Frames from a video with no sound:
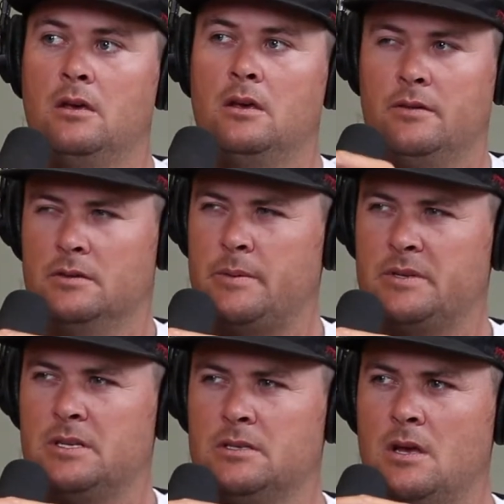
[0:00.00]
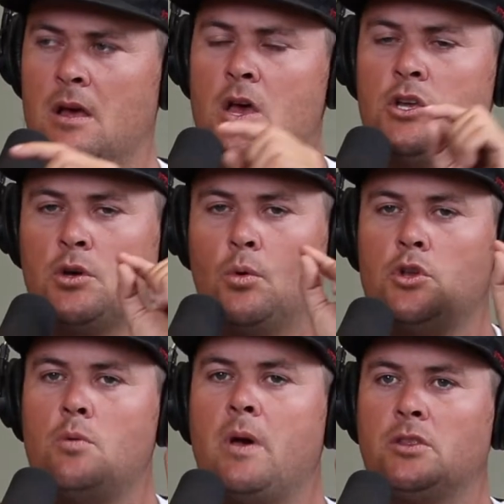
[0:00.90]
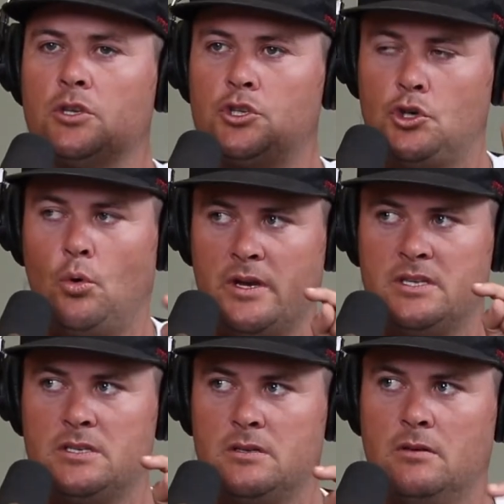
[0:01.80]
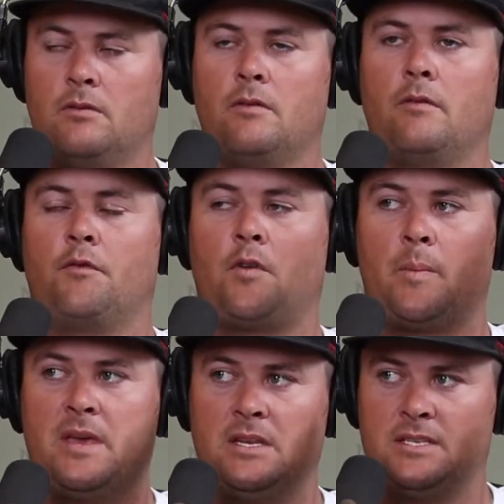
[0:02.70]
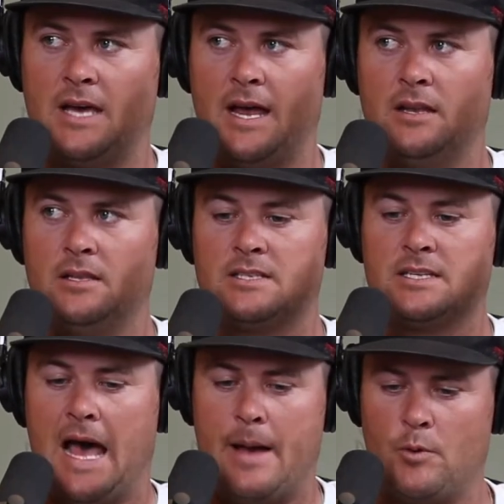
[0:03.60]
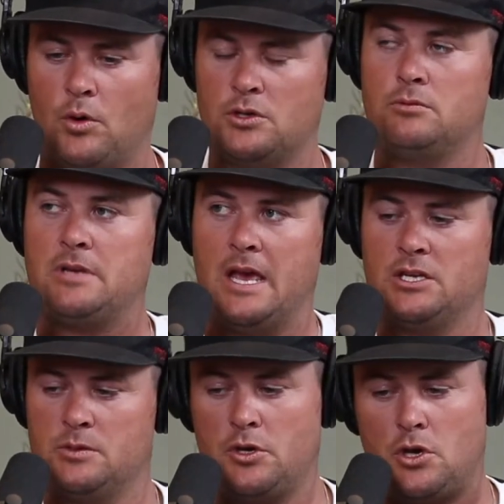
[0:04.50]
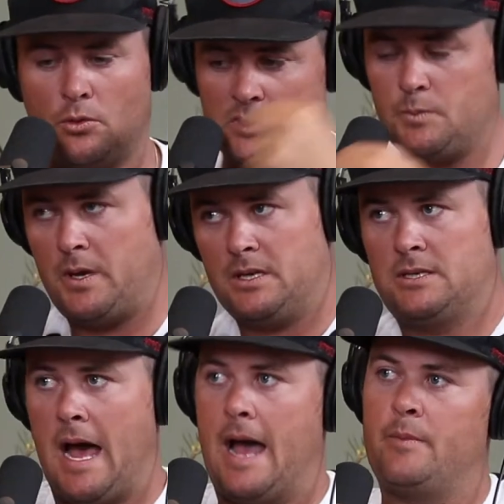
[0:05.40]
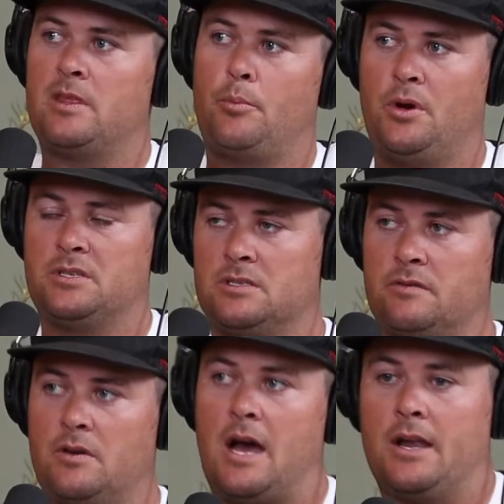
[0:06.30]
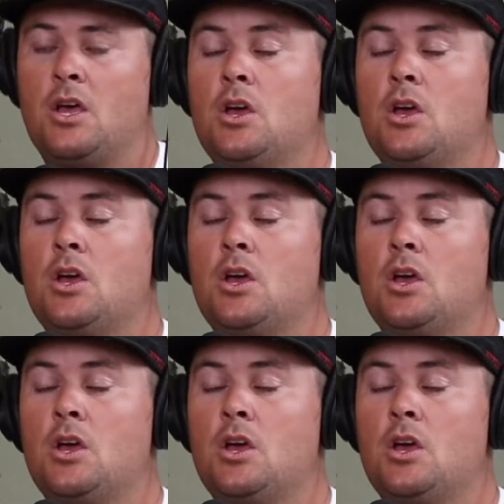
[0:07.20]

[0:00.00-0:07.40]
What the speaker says: Does that make sense? Yeah. So when you make the choice from inside that says, I'm going to tangibly go spend time in the presence of God,